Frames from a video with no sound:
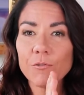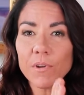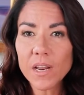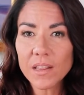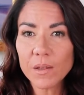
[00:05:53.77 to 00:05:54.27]

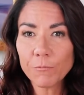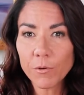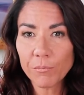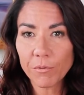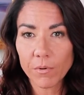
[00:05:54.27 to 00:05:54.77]
created them
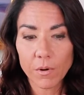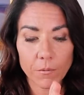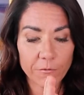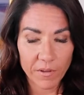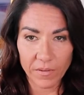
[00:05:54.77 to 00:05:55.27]
for
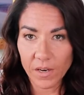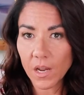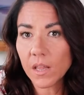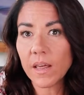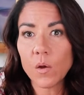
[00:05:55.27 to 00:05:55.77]
a
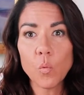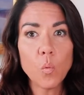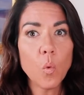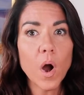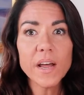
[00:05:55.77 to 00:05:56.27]
reason. They
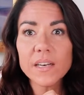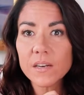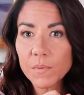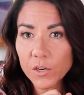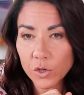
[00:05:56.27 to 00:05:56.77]
want
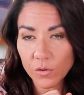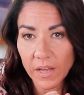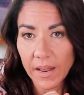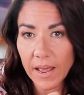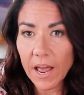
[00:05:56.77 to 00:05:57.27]
to make sure
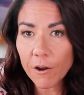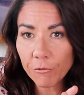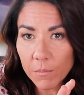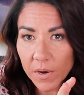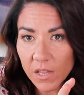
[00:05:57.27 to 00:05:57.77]
that
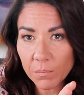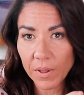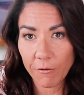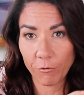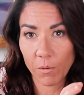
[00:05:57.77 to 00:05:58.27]
everybody on the
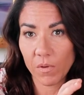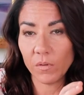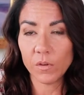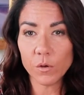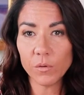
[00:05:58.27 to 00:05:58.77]
platform
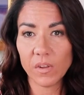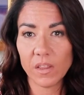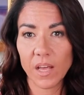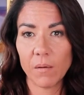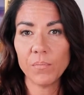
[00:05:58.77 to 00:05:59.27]
is
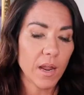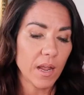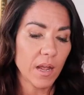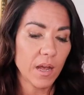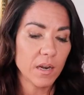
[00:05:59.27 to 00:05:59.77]
using them.
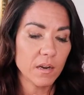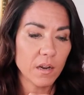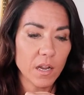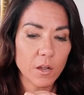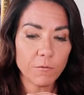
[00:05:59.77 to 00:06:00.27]
And
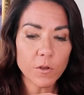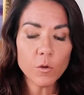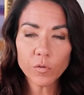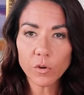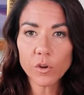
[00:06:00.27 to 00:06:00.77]
if
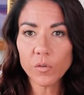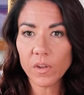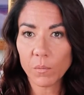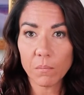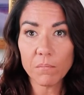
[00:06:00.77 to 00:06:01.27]
you start
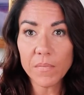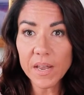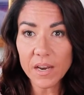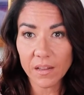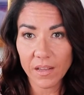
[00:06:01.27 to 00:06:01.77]
using them
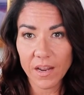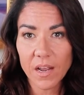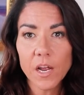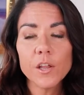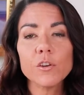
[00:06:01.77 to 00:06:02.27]

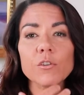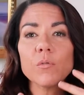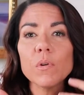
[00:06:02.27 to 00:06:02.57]
immediately, they're gonna